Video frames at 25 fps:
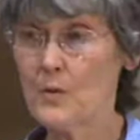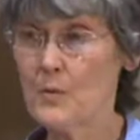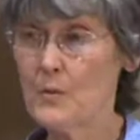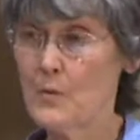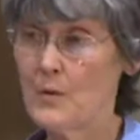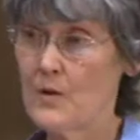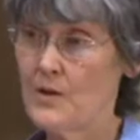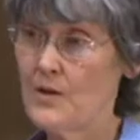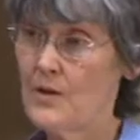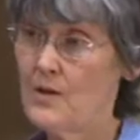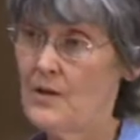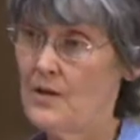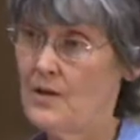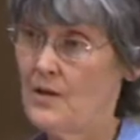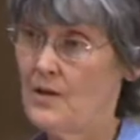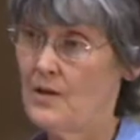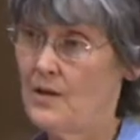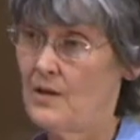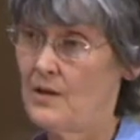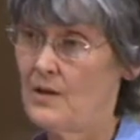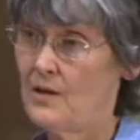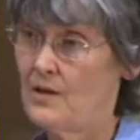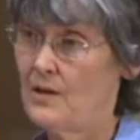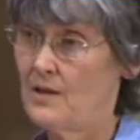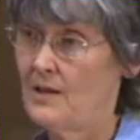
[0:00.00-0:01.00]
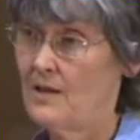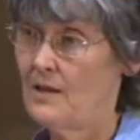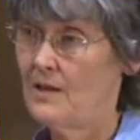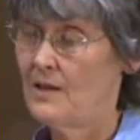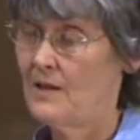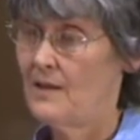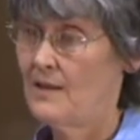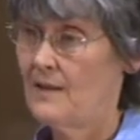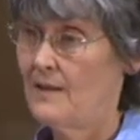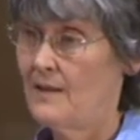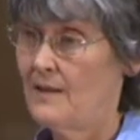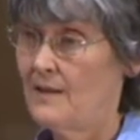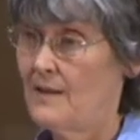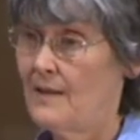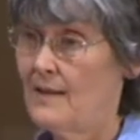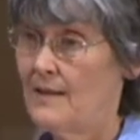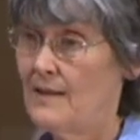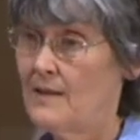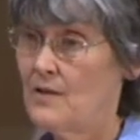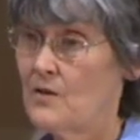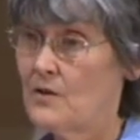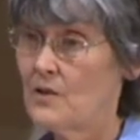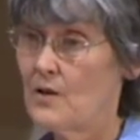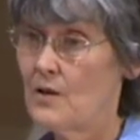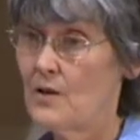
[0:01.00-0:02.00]
work
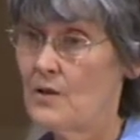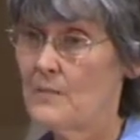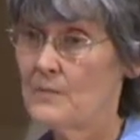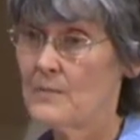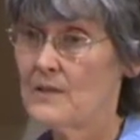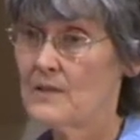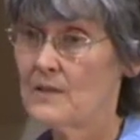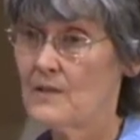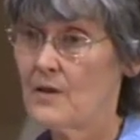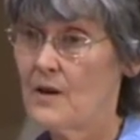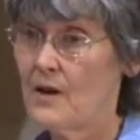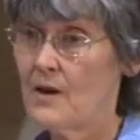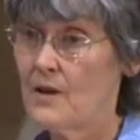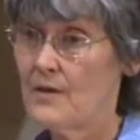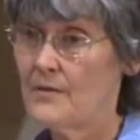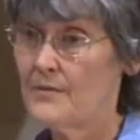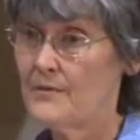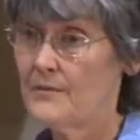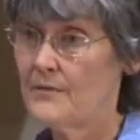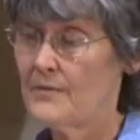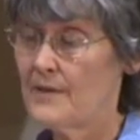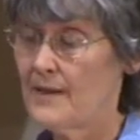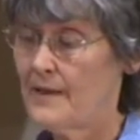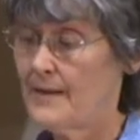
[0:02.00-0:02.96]
in terms of